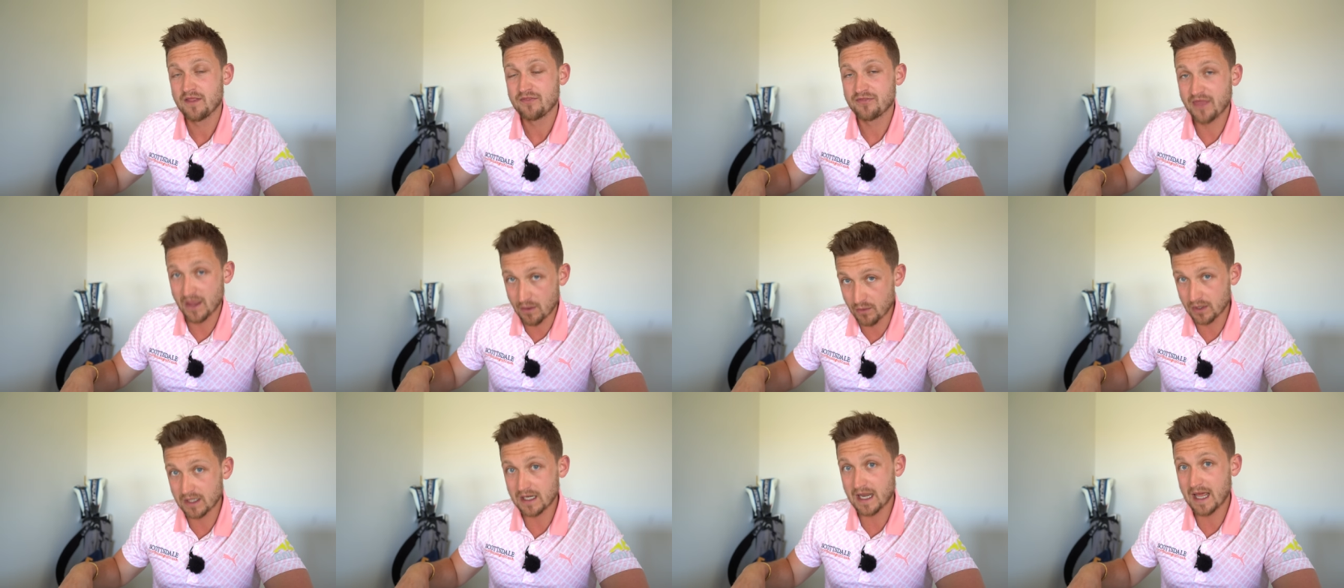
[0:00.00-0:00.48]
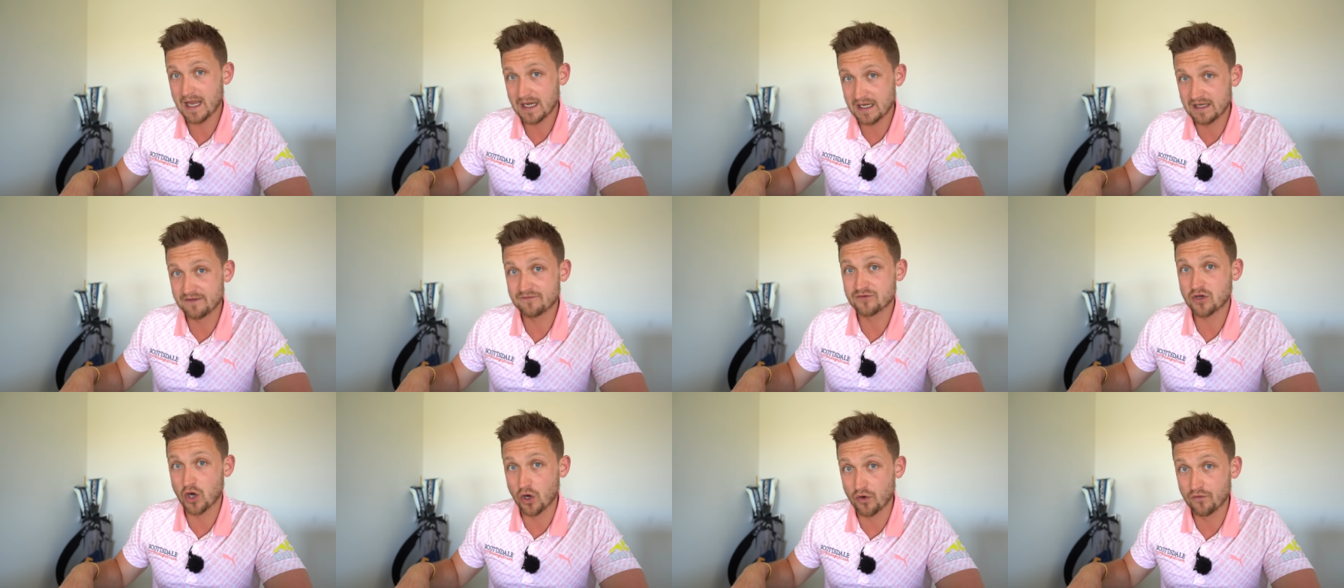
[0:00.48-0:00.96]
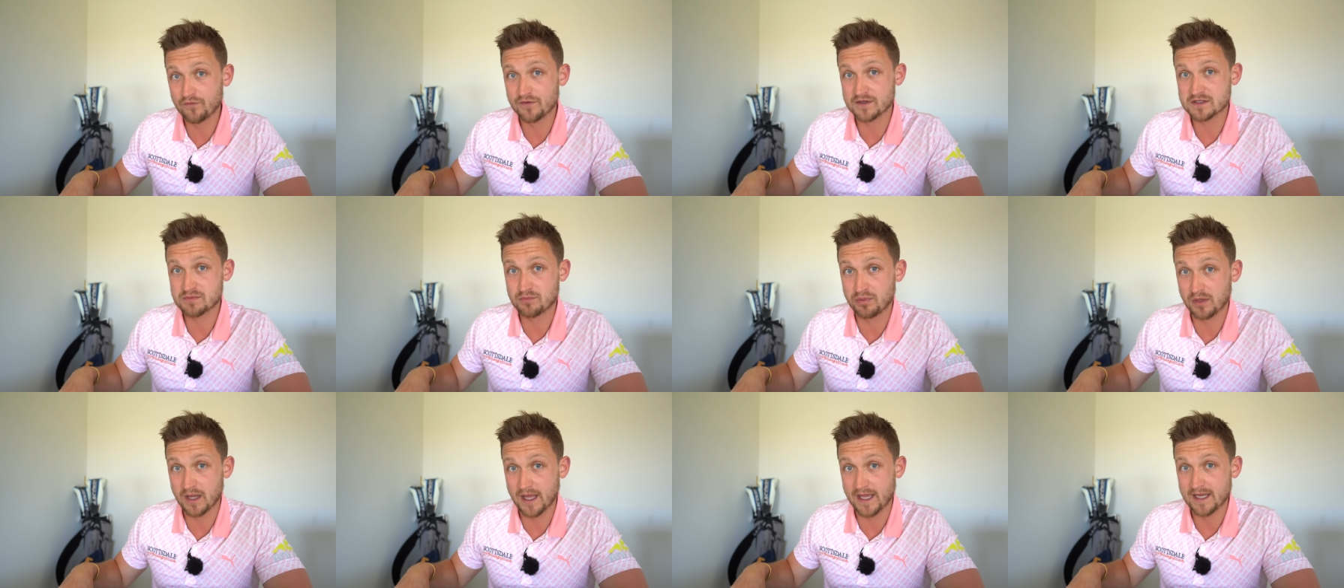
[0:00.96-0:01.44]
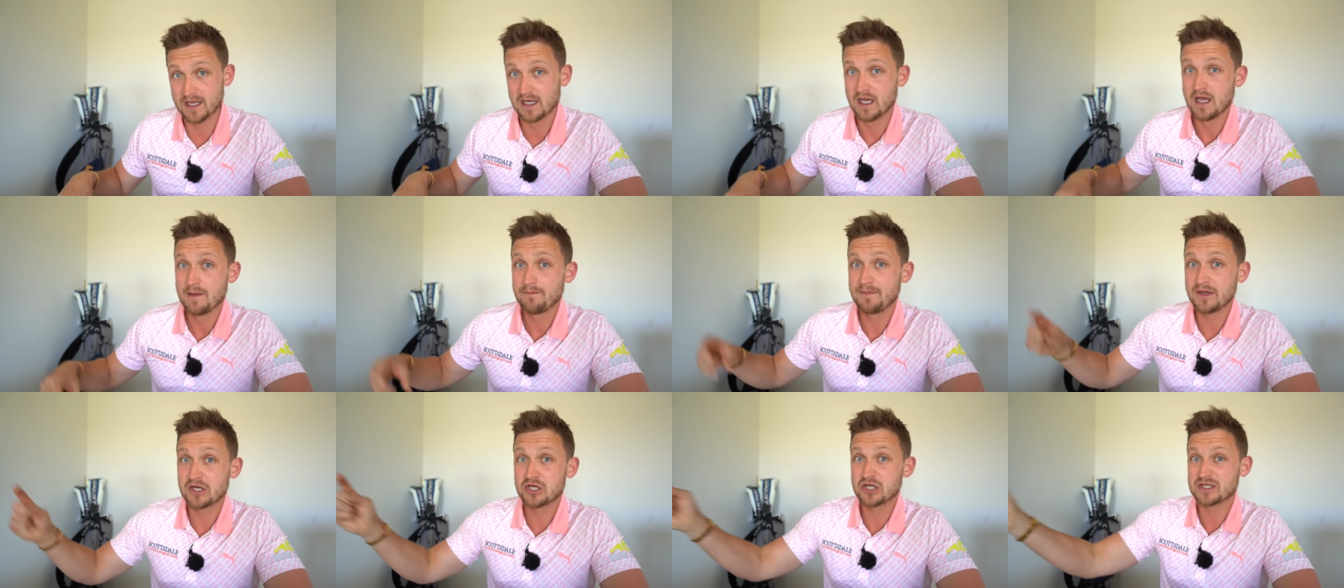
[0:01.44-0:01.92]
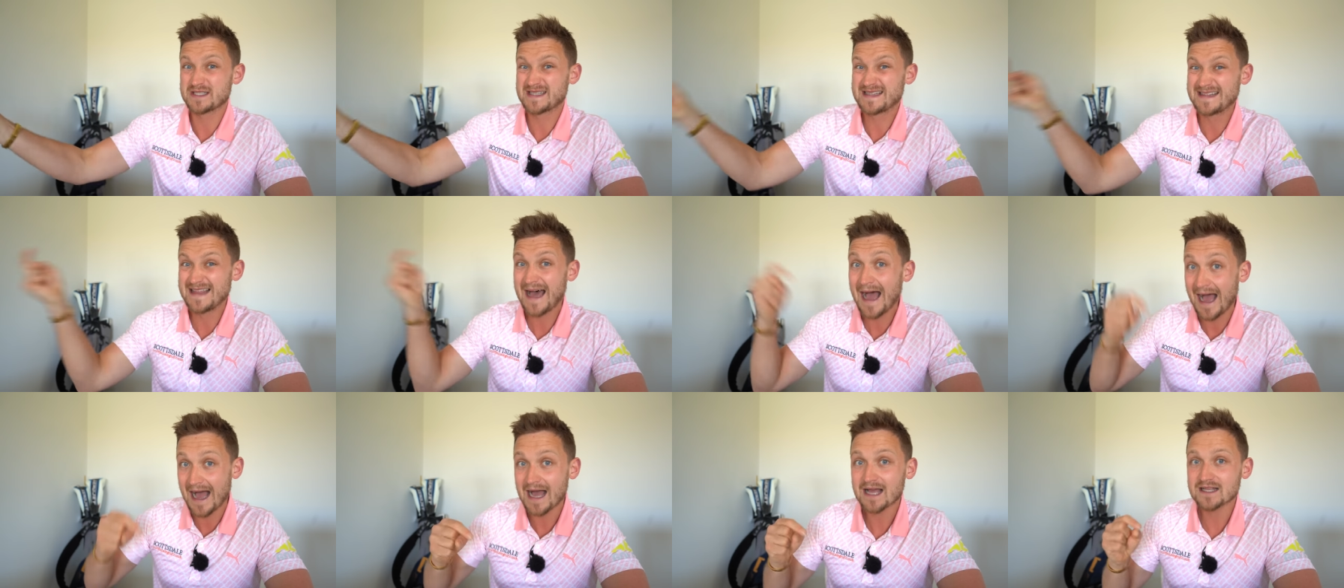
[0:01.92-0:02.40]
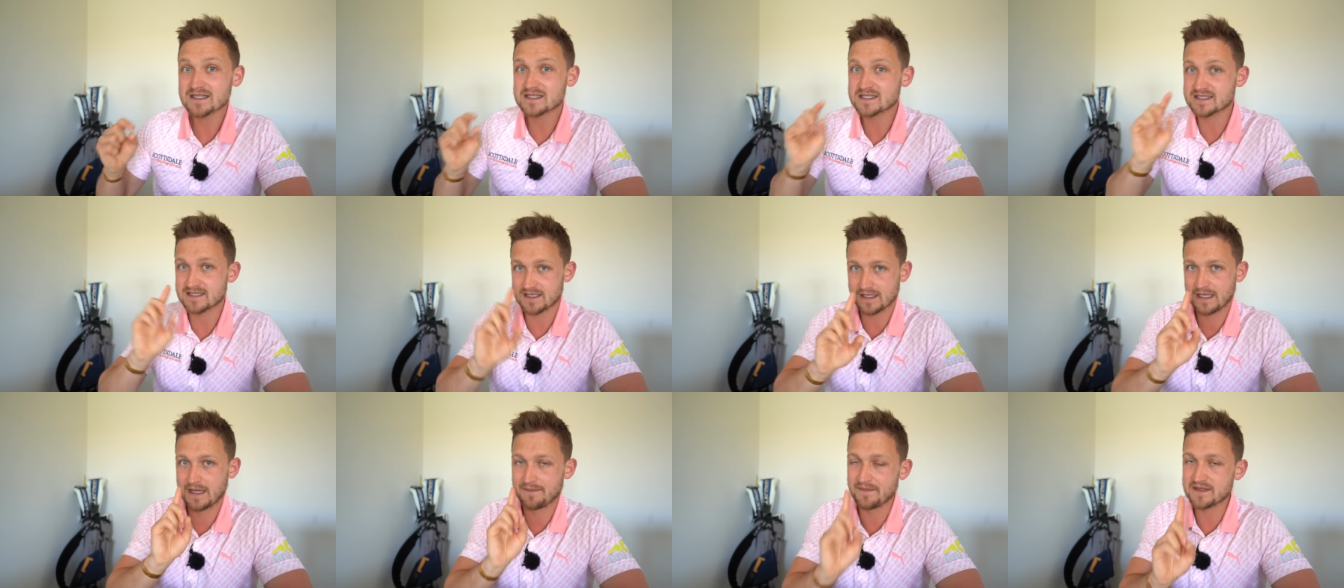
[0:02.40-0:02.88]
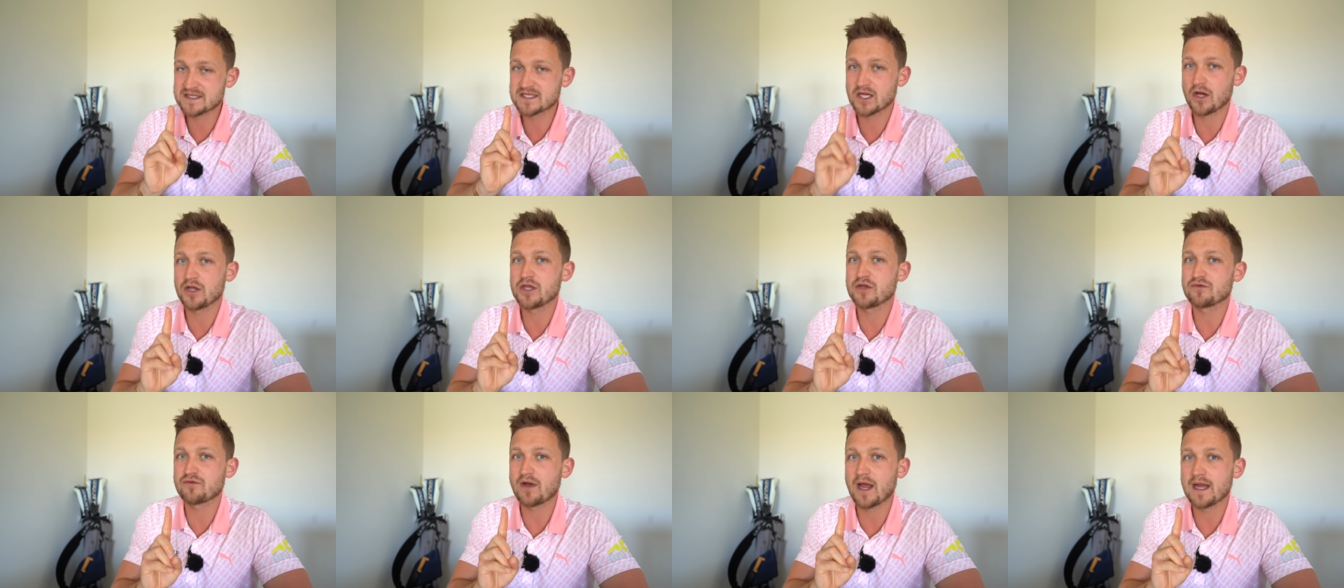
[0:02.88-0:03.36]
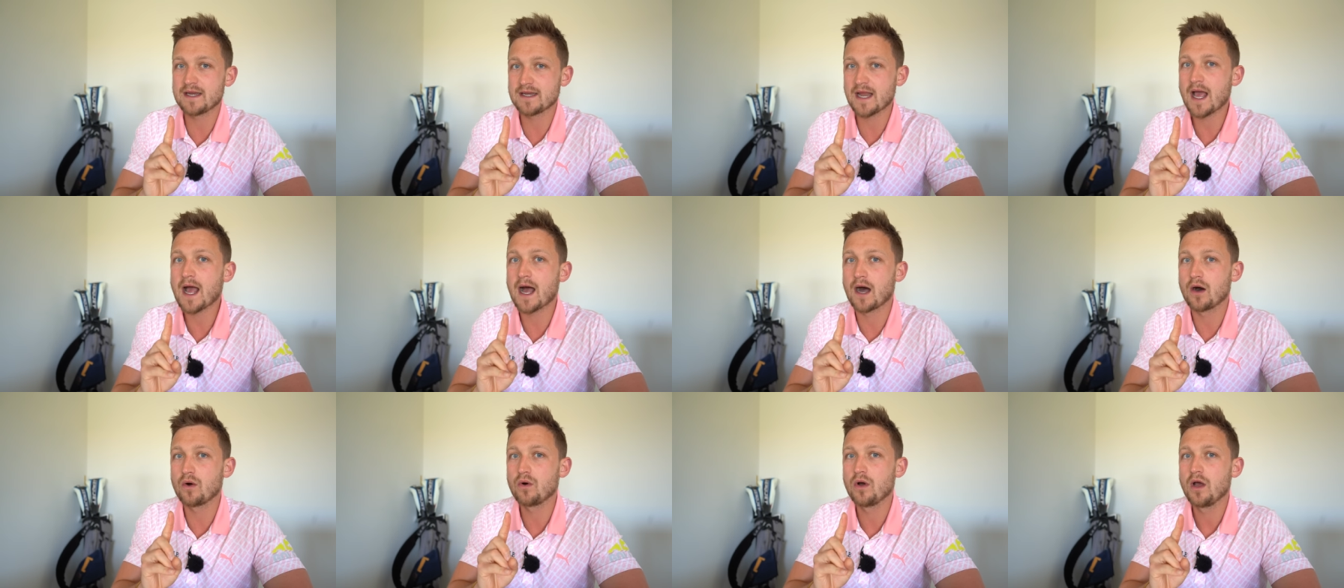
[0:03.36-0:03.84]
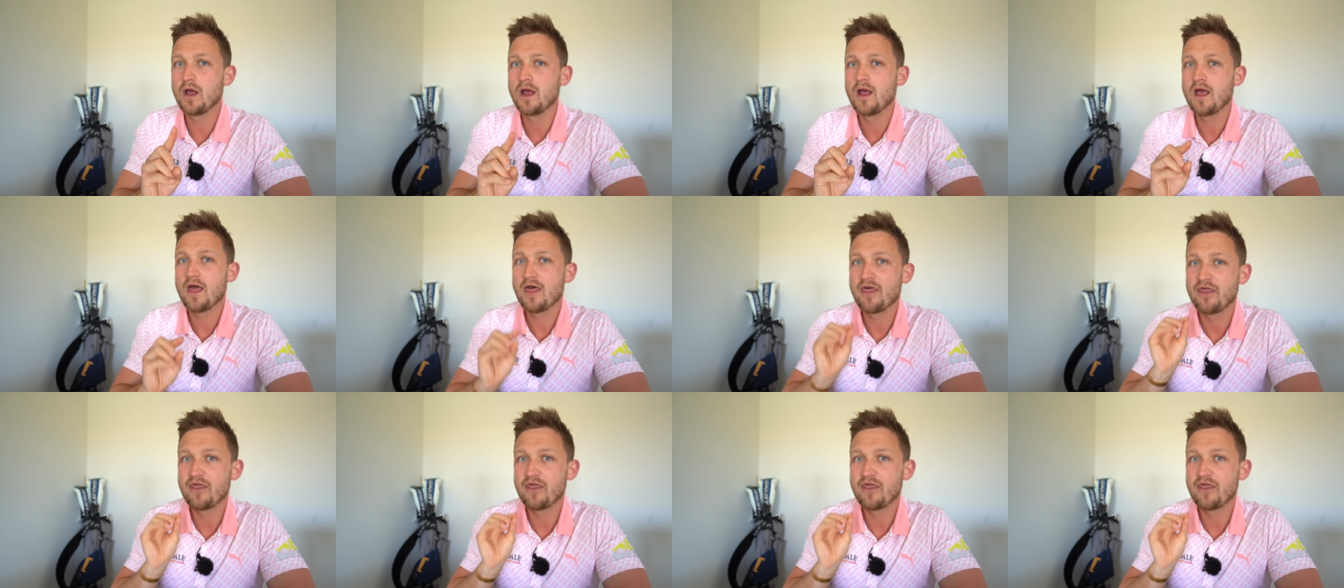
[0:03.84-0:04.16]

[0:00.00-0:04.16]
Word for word: they would let LIV golfers play. Because that, let me tell you right now,